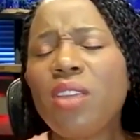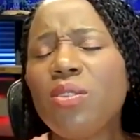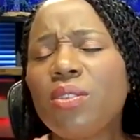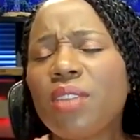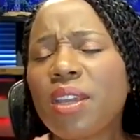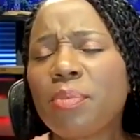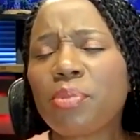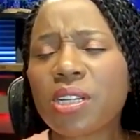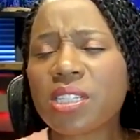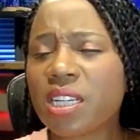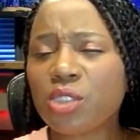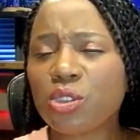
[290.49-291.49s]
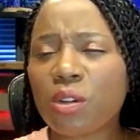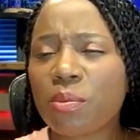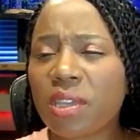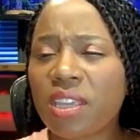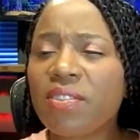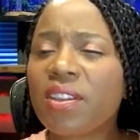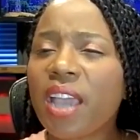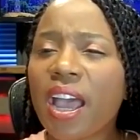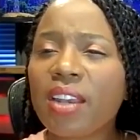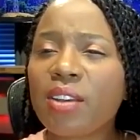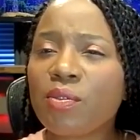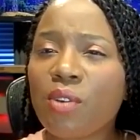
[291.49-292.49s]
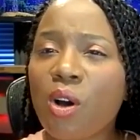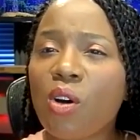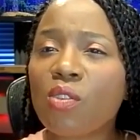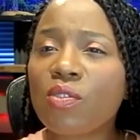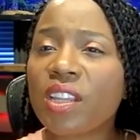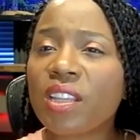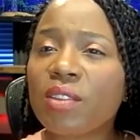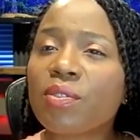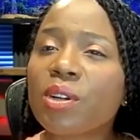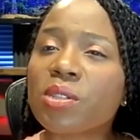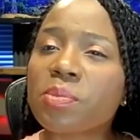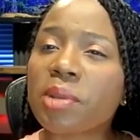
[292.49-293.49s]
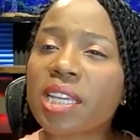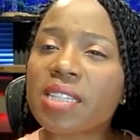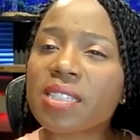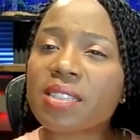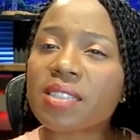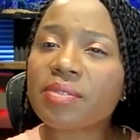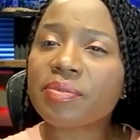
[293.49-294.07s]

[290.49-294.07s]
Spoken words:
do you think President Trump even got involved in the first place?